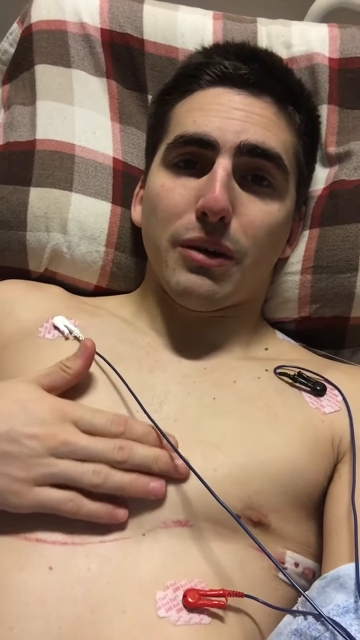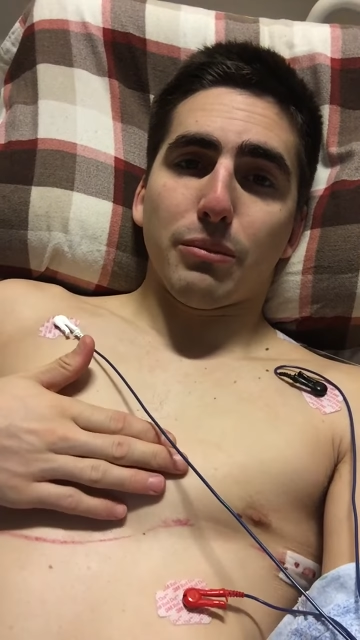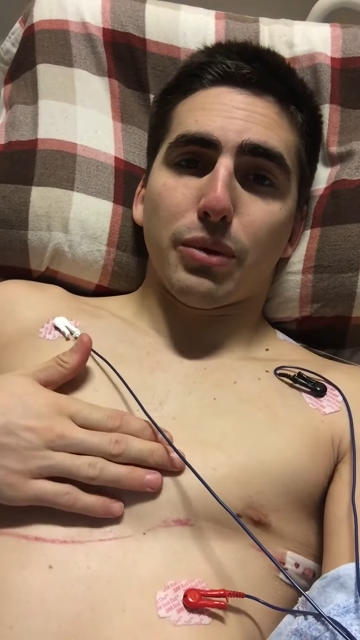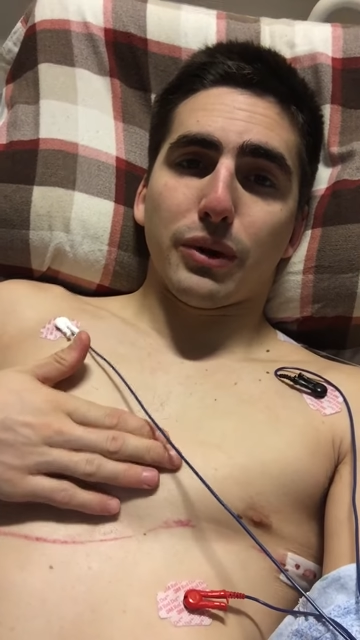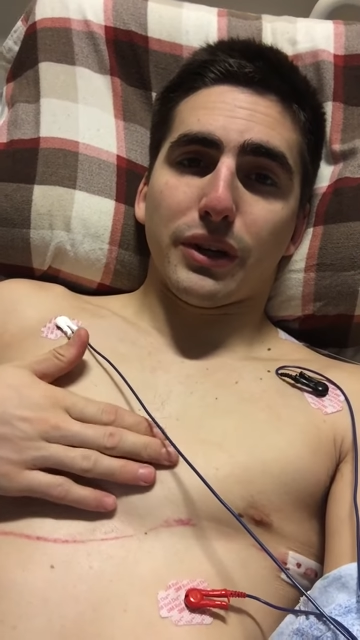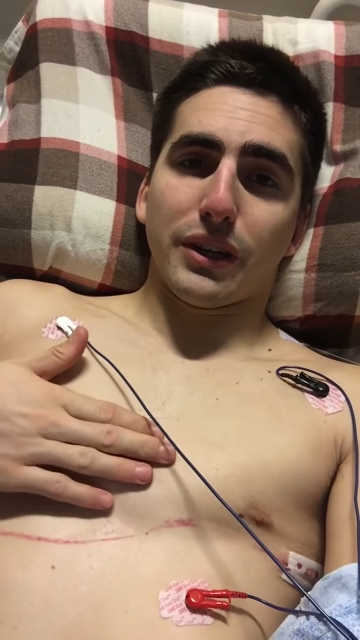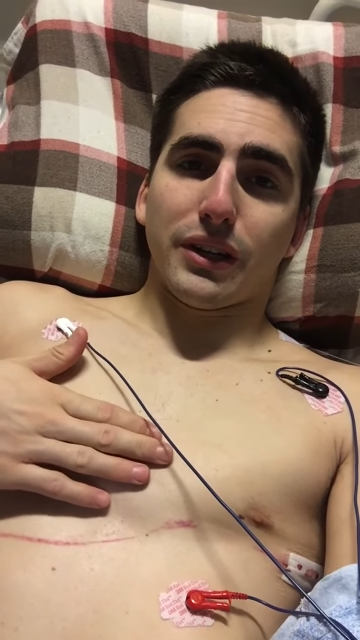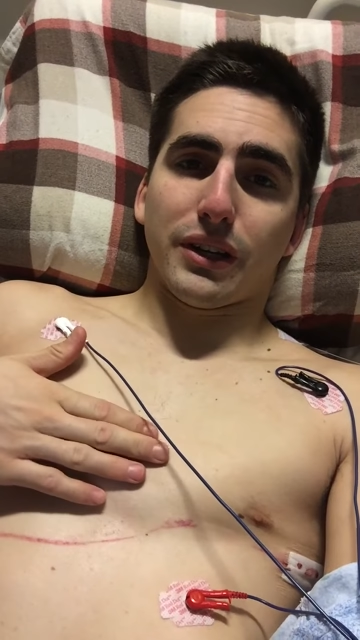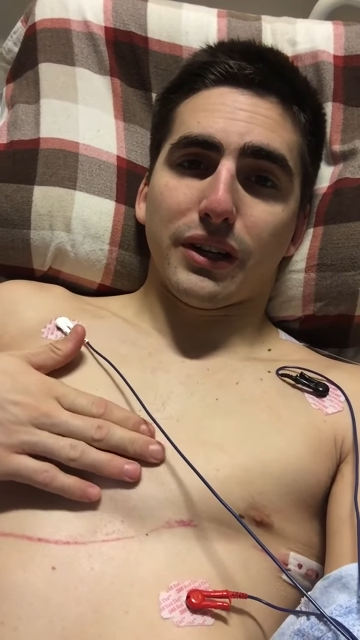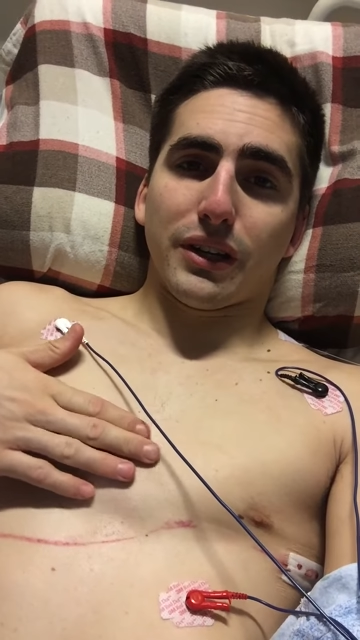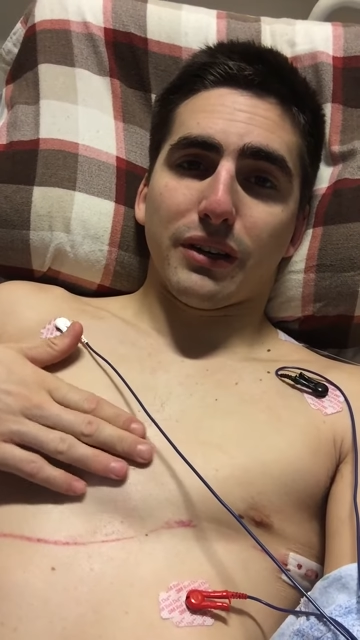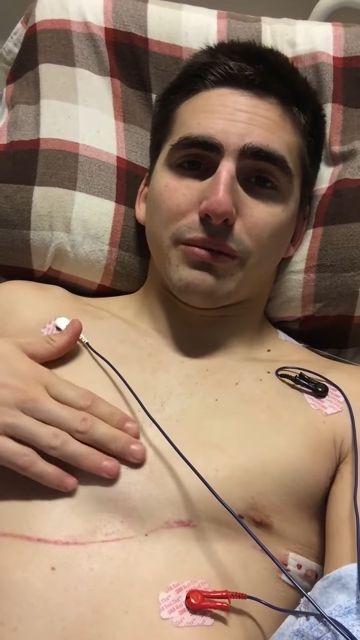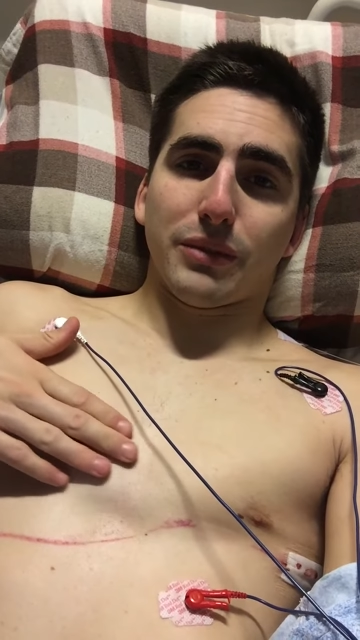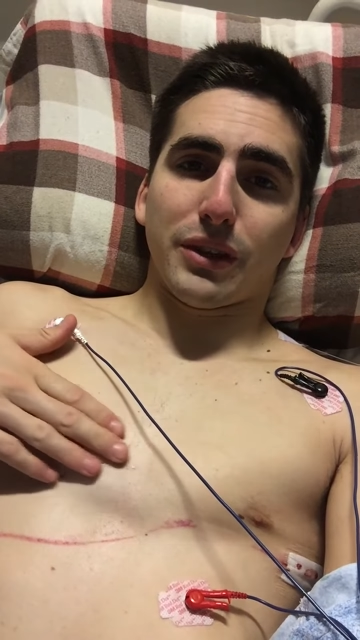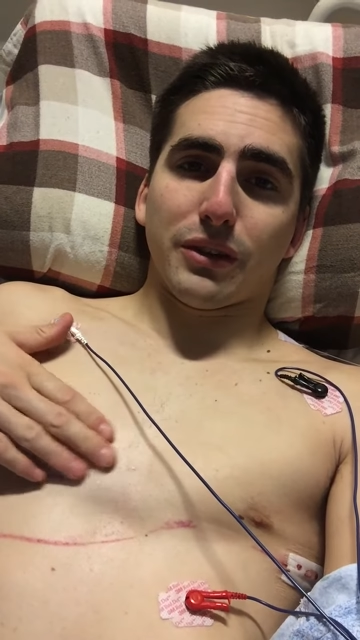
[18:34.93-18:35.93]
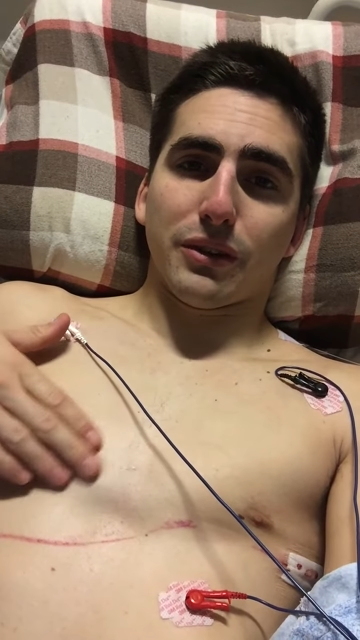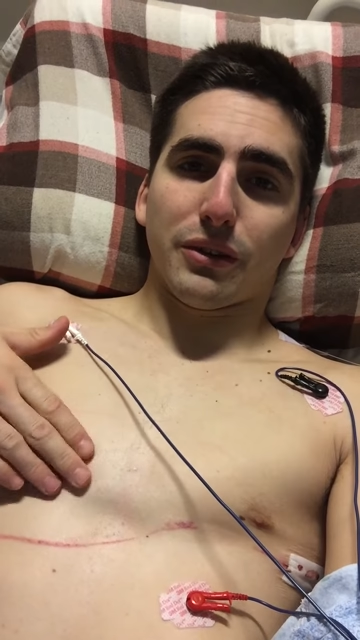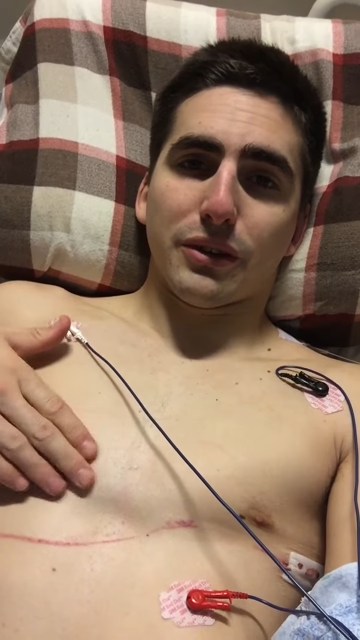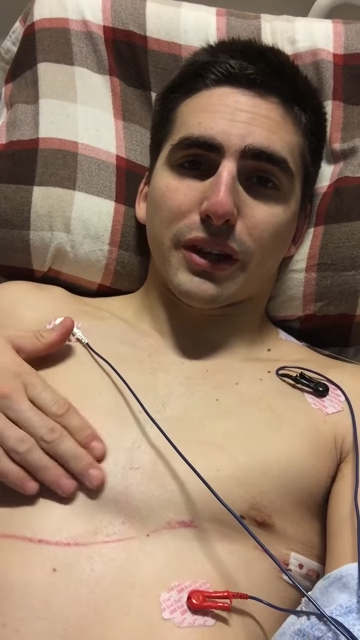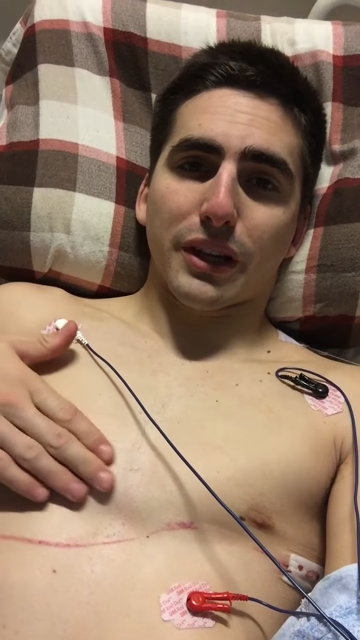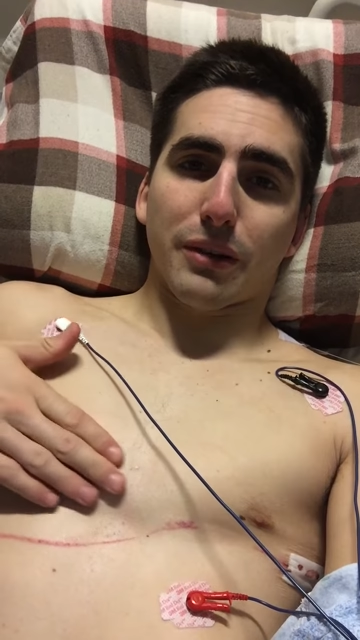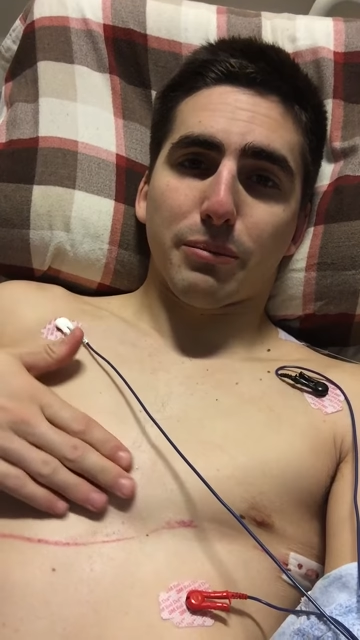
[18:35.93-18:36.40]
put in,
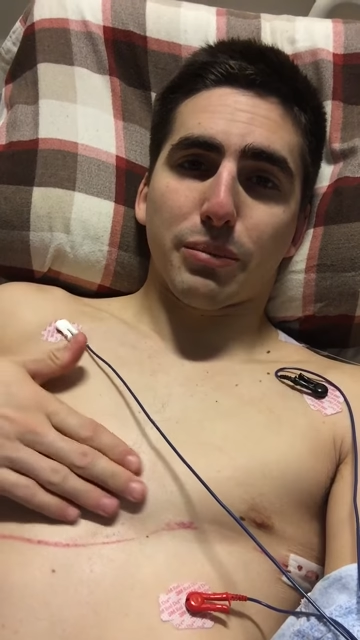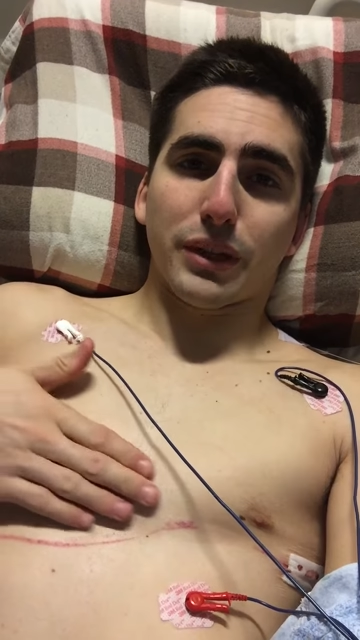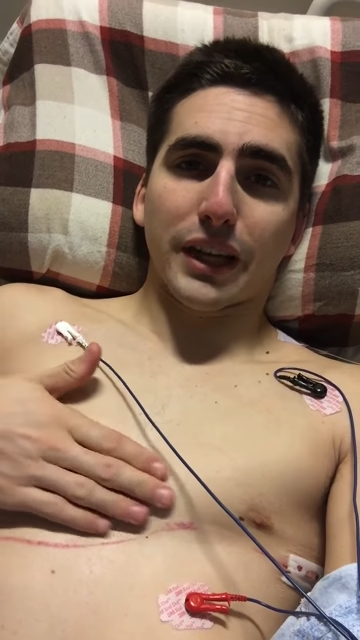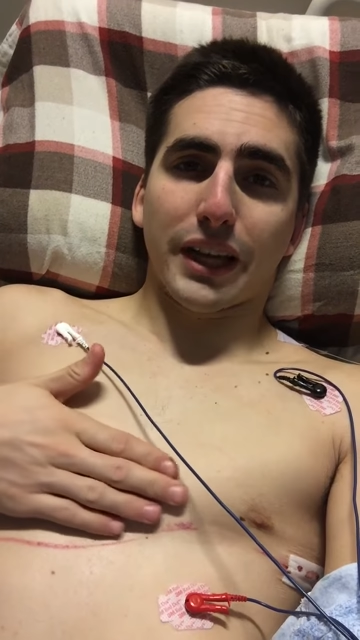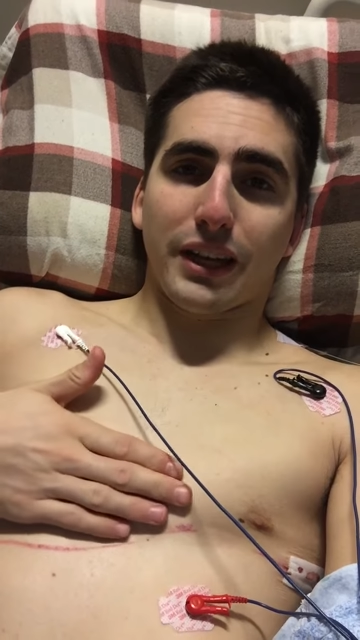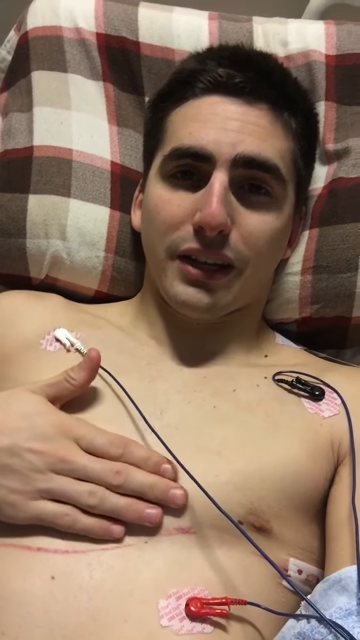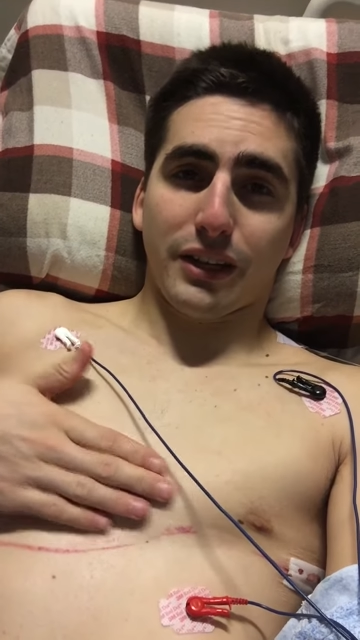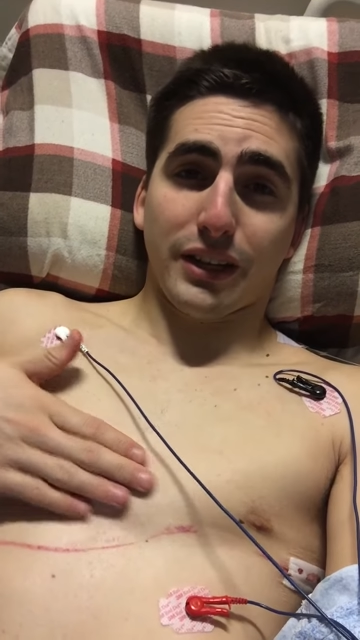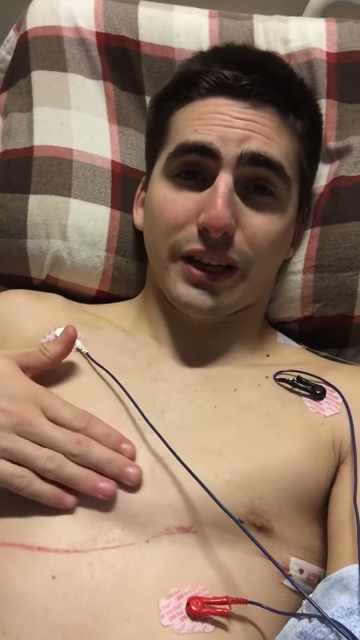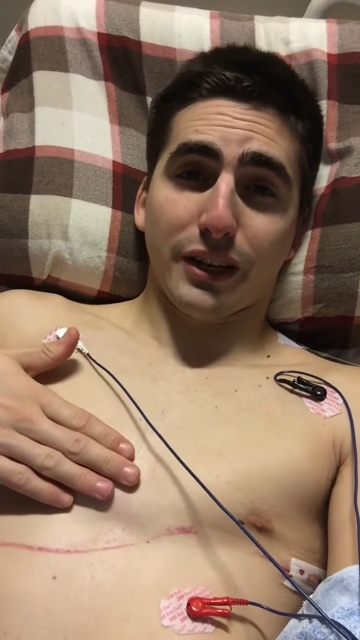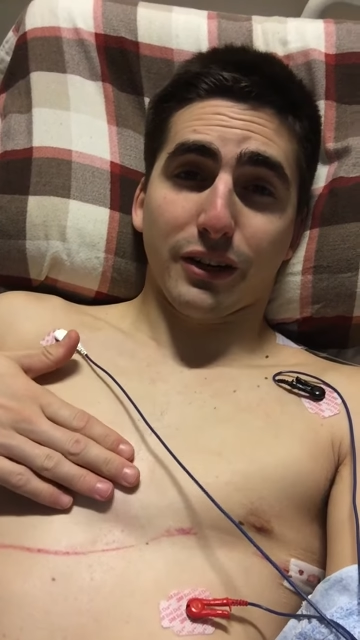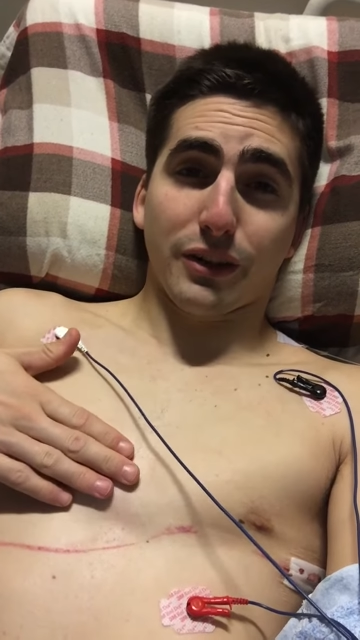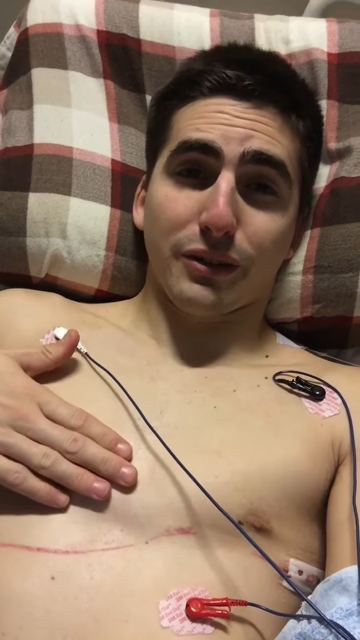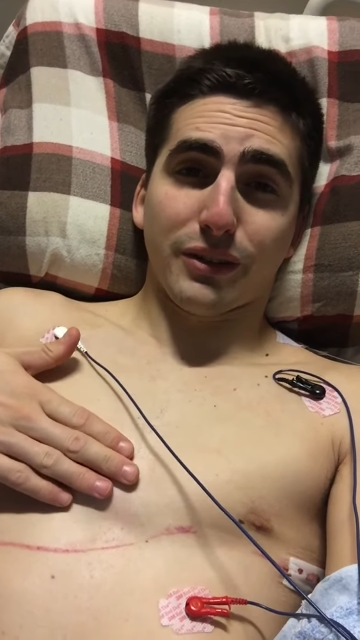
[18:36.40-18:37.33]
like a plate in there,